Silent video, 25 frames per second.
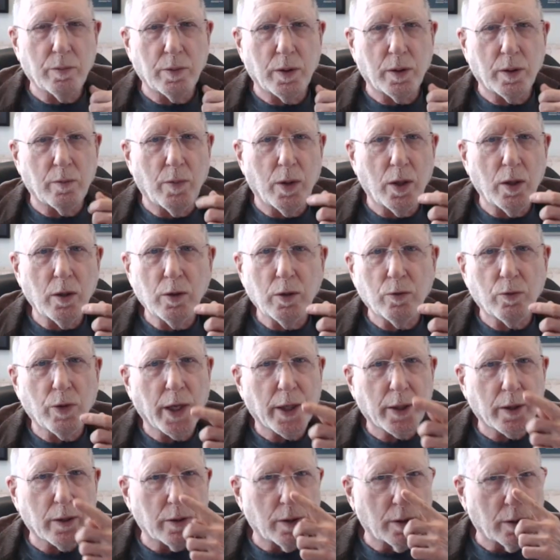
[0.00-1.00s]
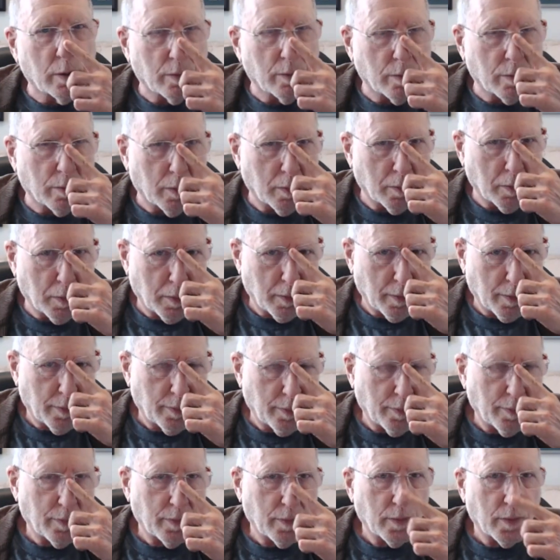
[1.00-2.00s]
a Monk record.
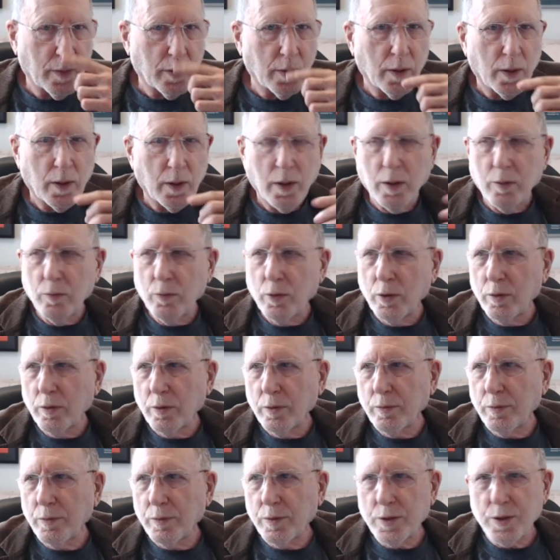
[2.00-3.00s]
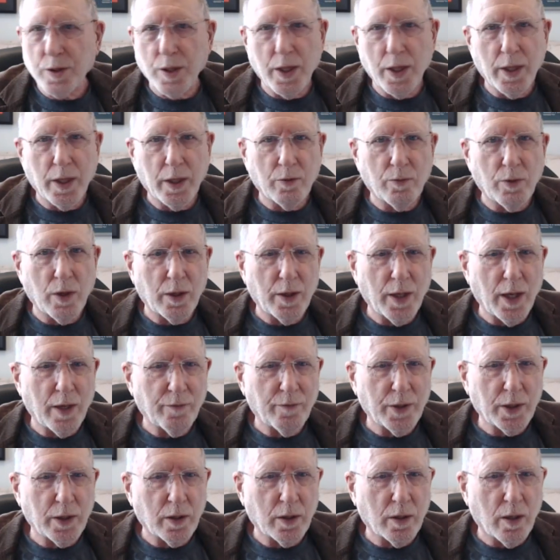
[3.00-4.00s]
And we're standing around
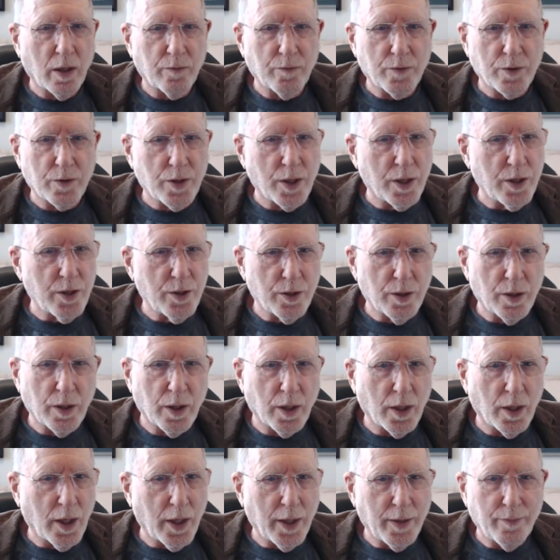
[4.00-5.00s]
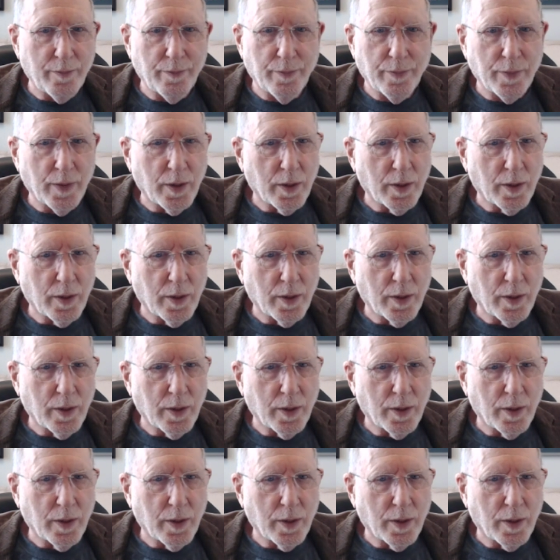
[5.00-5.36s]
having a conversation, and